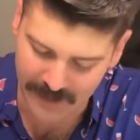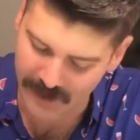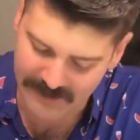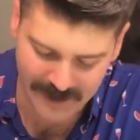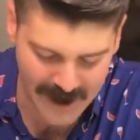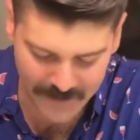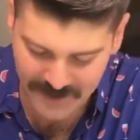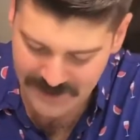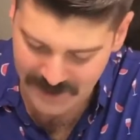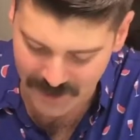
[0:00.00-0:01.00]
The
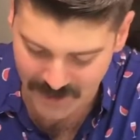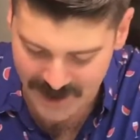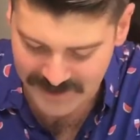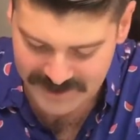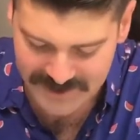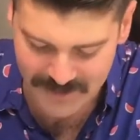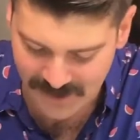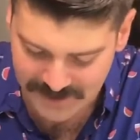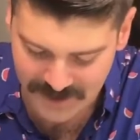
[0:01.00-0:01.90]
toppers look great, the smells look